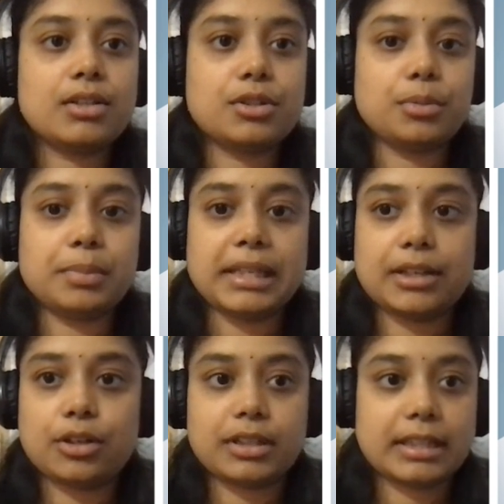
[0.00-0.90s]
So
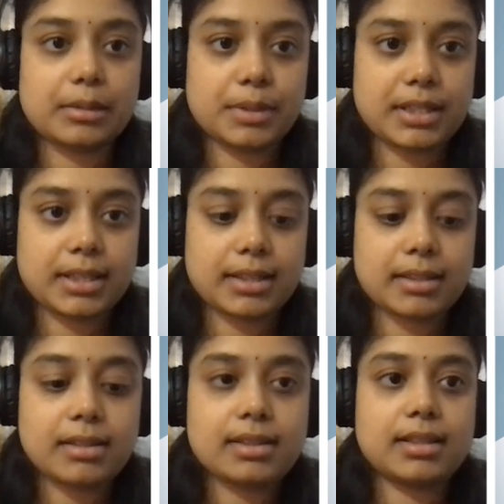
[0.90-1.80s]
play.tailwind
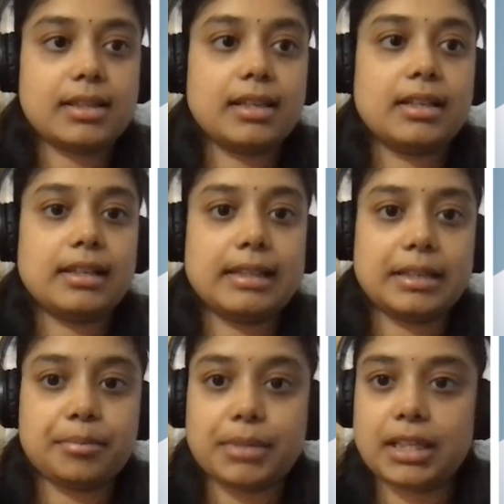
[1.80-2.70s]
CSS.
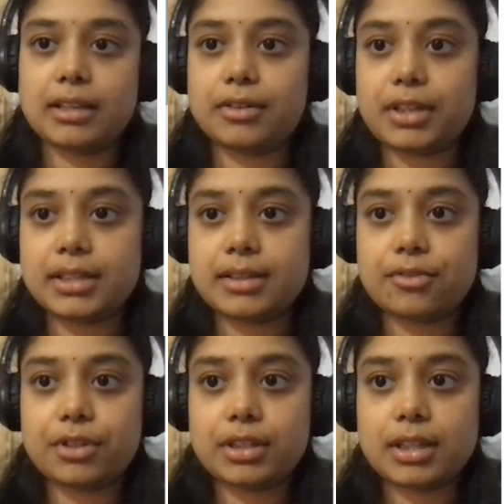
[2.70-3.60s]
Let me erase
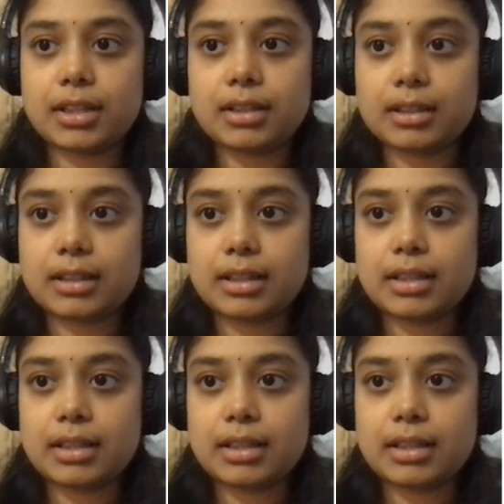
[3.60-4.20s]
everything.